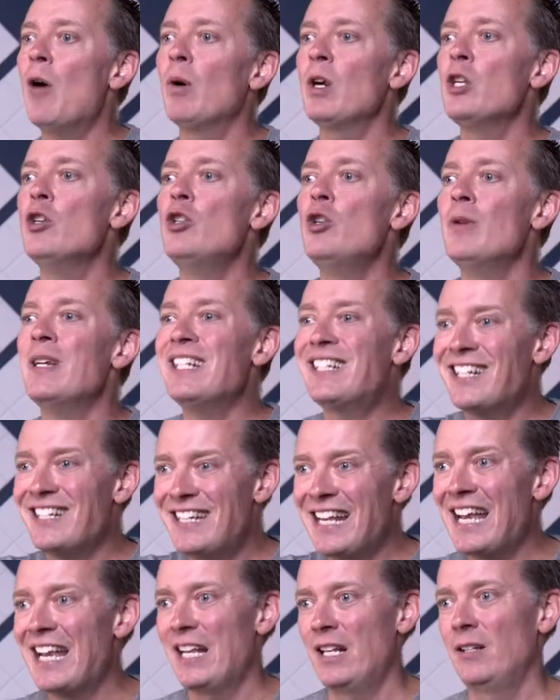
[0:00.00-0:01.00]
are you doing
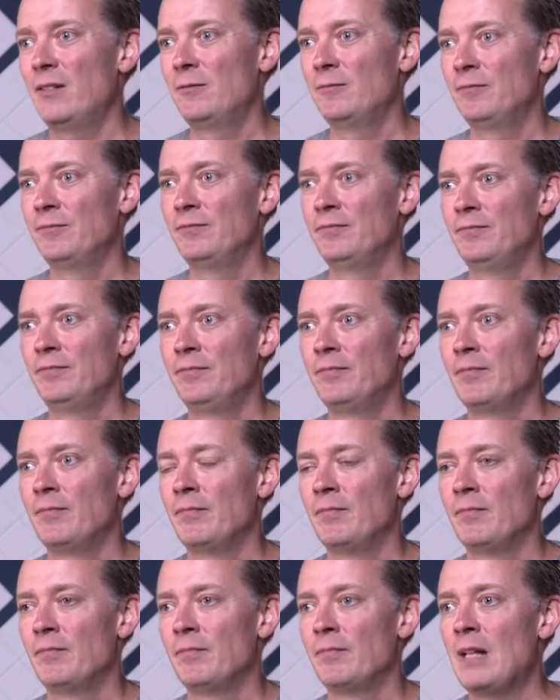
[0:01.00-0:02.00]
today?
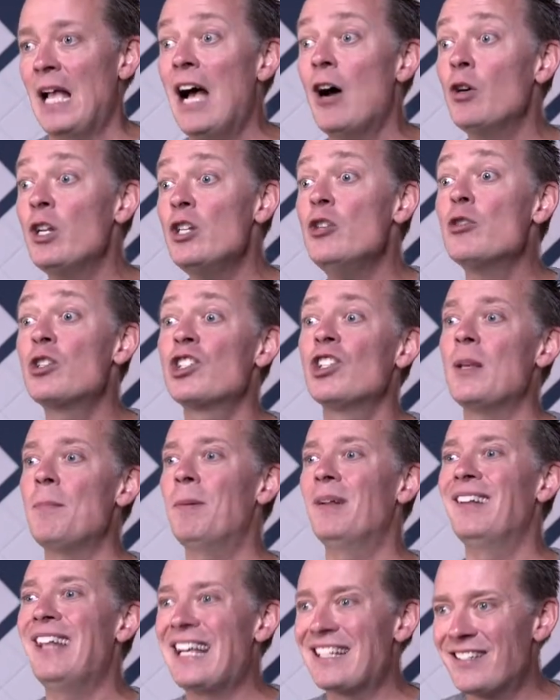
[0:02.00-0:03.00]
How did you sleep
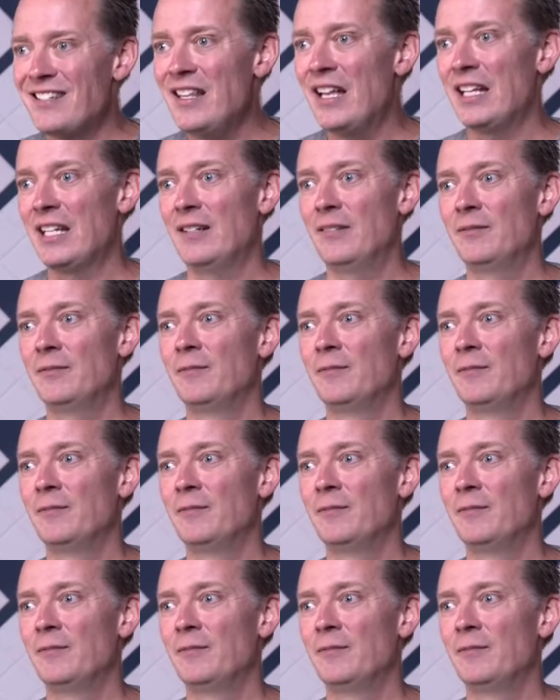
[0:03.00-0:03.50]
last night?